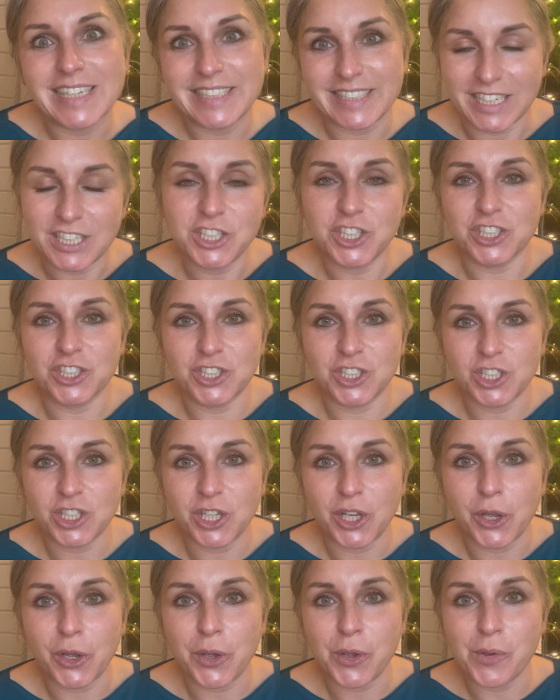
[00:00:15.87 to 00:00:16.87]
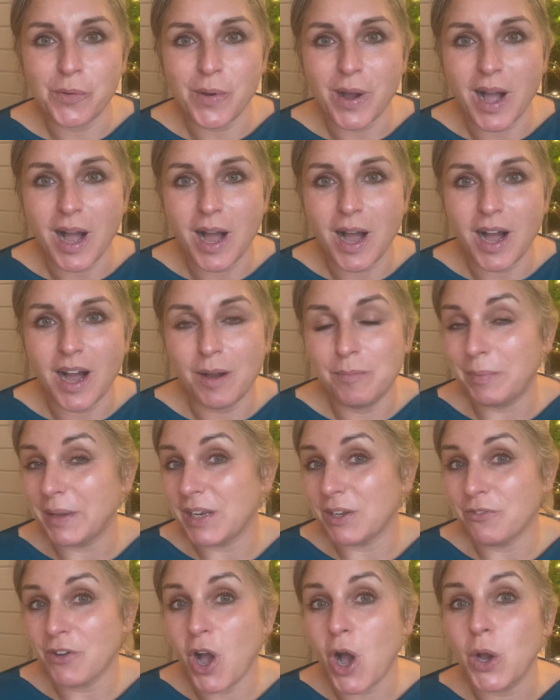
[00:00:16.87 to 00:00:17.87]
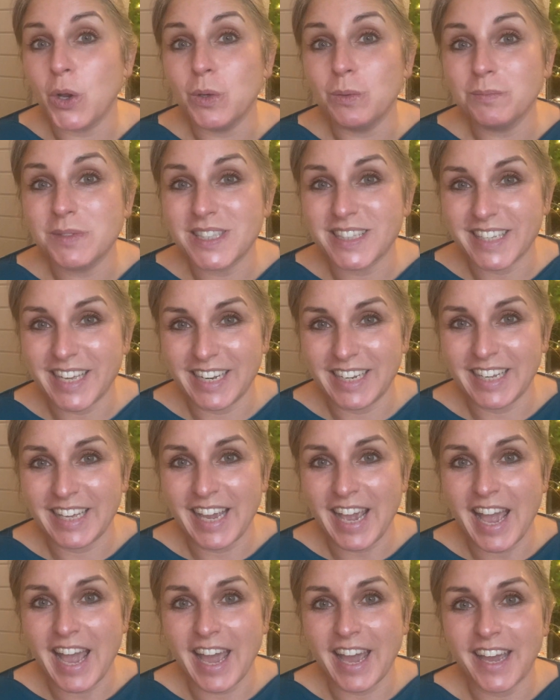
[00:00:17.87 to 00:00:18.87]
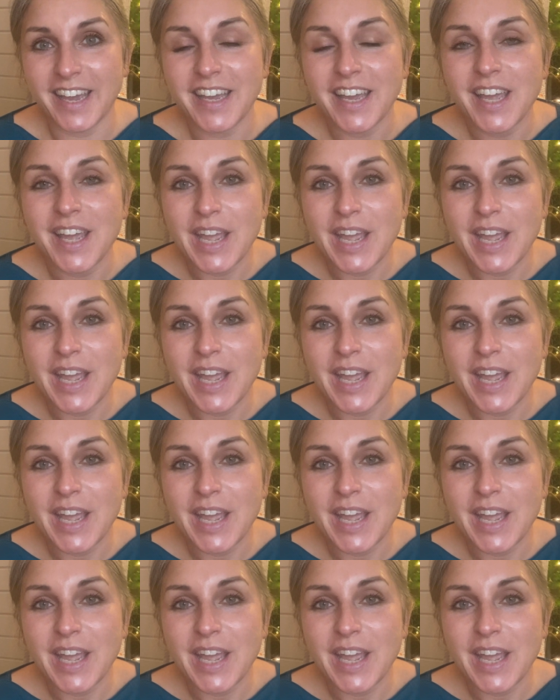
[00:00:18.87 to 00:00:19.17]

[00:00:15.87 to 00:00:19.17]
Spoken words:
addition to a bit of home skincare.